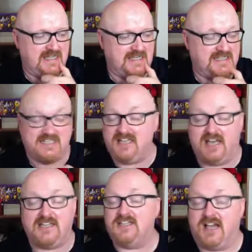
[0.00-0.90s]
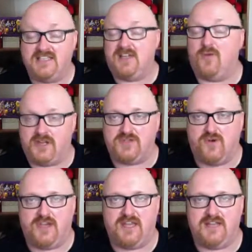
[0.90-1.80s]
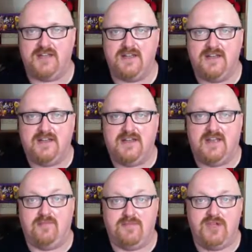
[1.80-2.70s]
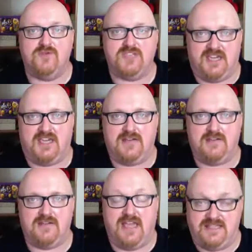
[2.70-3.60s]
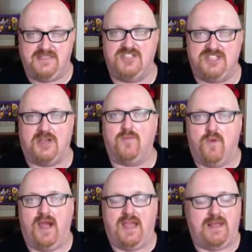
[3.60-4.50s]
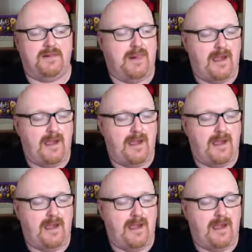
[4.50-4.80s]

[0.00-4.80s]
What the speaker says: decided that I still wanted to work in music in some way.